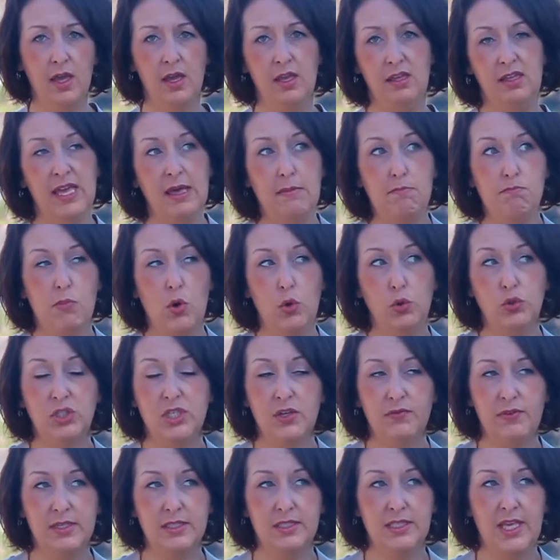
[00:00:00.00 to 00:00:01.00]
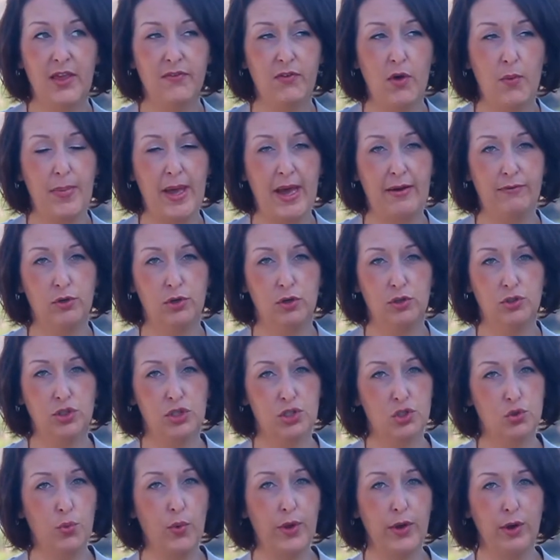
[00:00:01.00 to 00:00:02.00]
yet most of us give up after
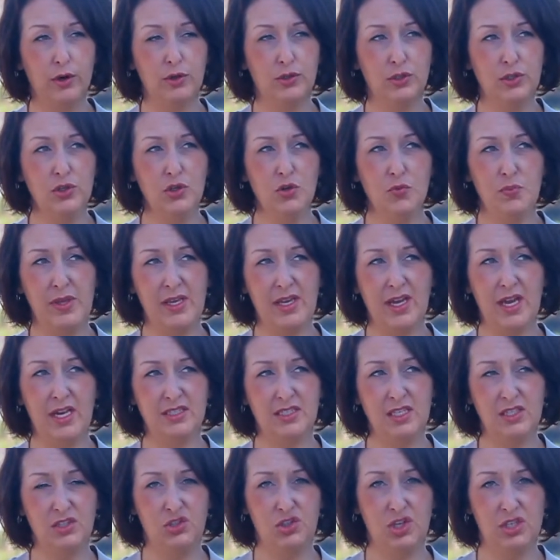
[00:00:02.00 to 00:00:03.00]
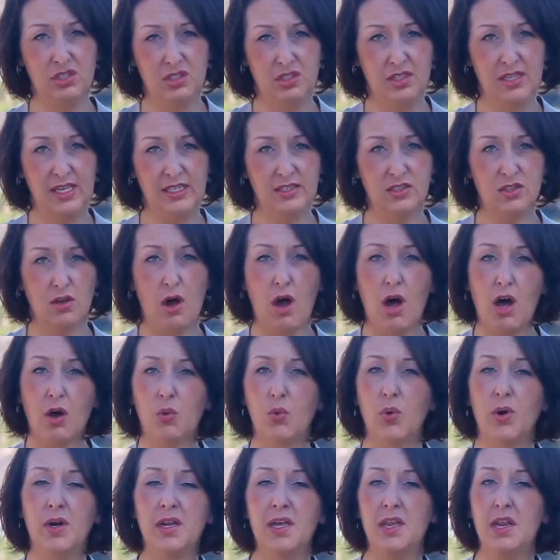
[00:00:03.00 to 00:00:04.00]
just 1 or 2 because it just gets
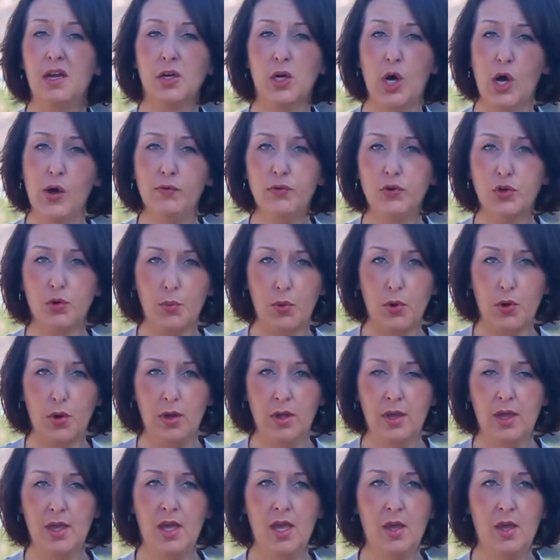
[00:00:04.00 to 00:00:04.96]
awkward and uncomfortable.